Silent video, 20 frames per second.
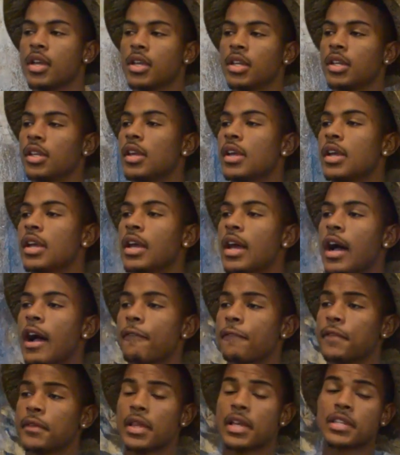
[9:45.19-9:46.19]
And I
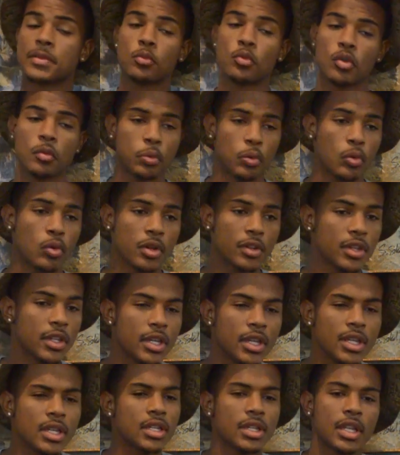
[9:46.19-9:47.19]
feel that's more important than
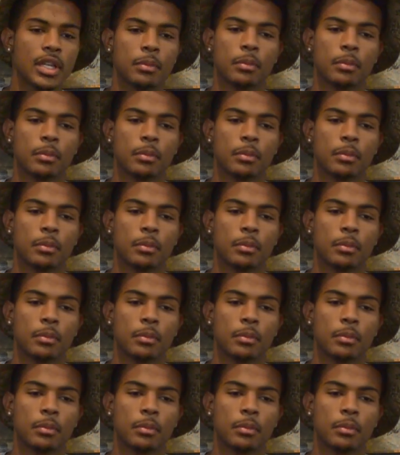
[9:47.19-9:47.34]
anything,